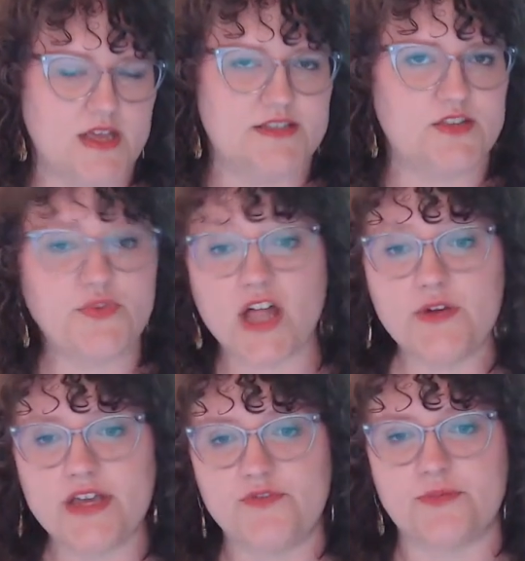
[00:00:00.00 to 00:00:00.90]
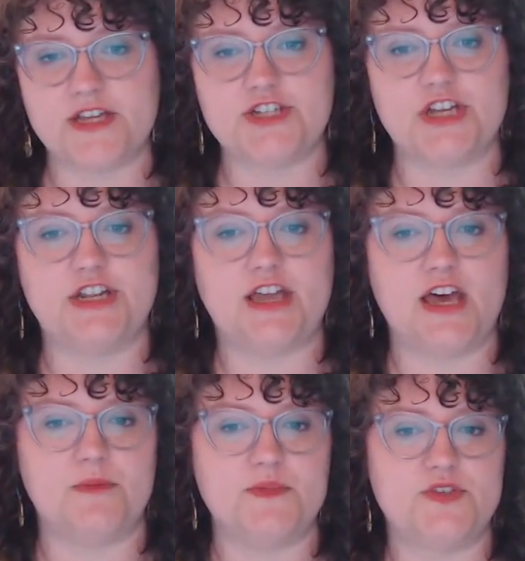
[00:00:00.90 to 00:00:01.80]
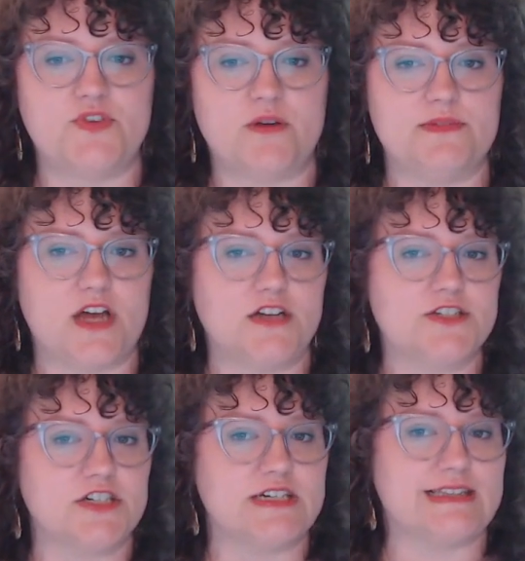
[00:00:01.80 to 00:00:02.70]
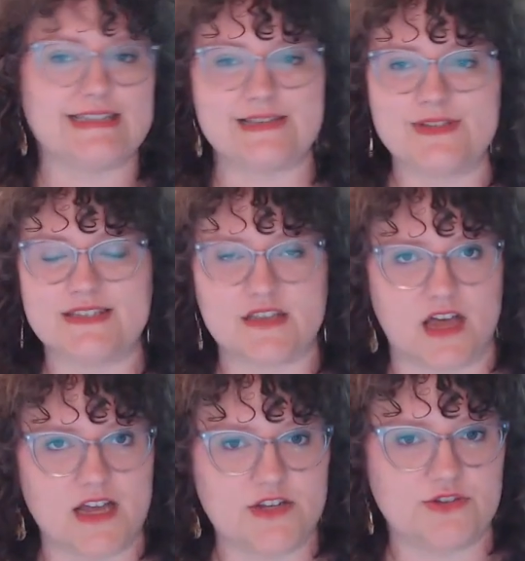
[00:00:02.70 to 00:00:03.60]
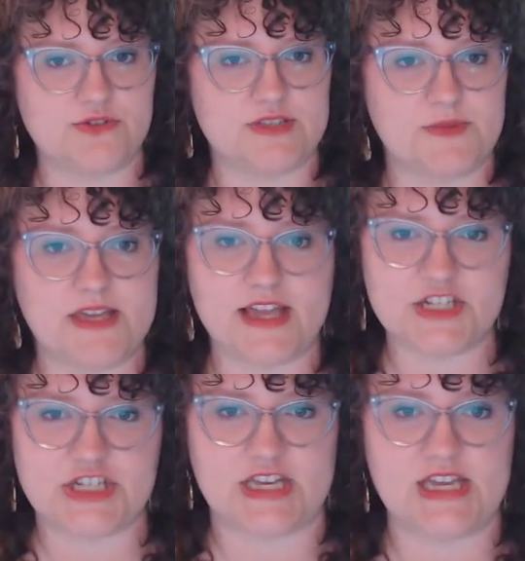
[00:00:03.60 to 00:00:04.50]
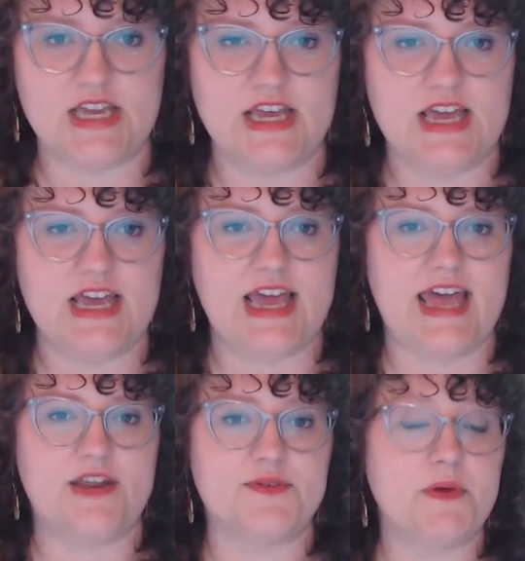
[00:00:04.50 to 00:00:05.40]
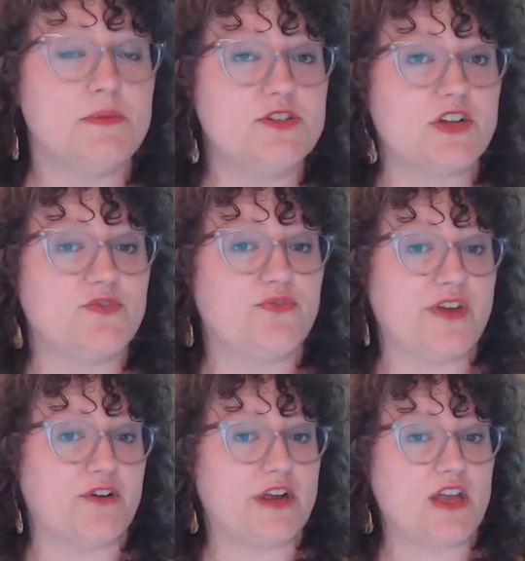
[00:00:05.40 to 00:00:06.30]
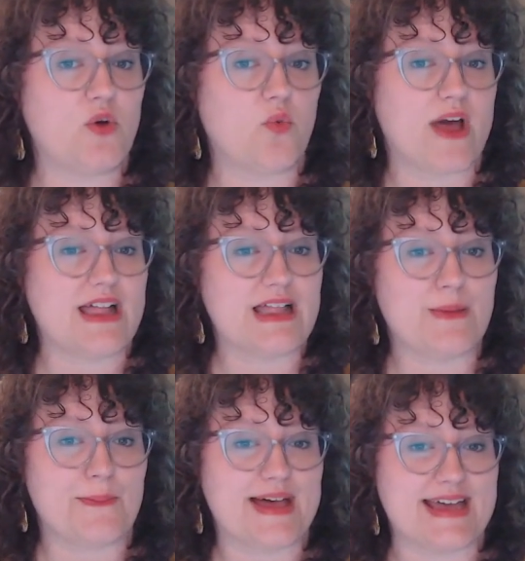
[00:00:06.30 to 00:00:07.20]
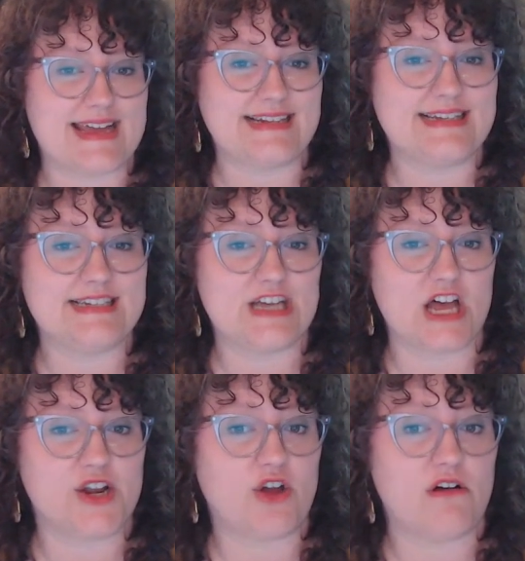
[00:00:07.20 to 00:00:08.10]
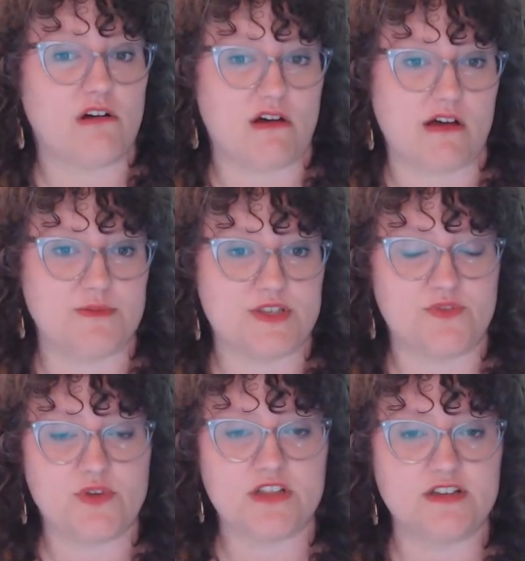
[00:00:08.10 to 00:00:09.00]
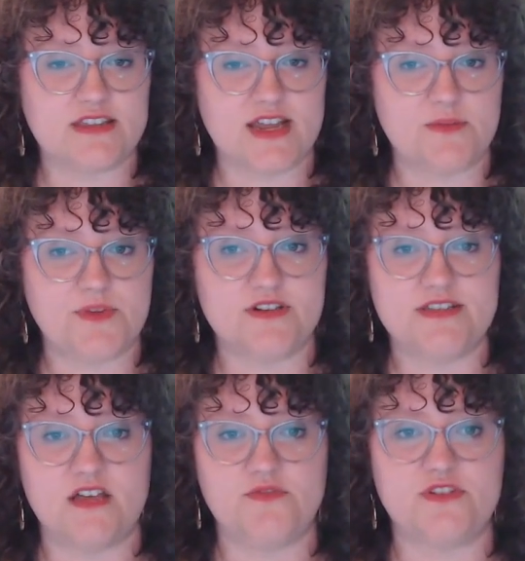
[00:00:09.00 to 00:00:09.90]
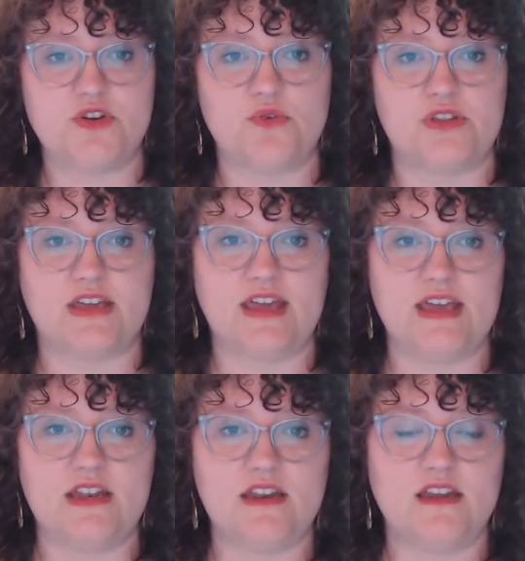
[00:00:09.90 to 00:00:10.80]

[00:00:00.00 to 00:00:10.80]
So the following information comes from Dr. Elizabeth Scott, who is a PhD, and it was published on verywellmind.com. So if you want to look that up yourself, you totally can.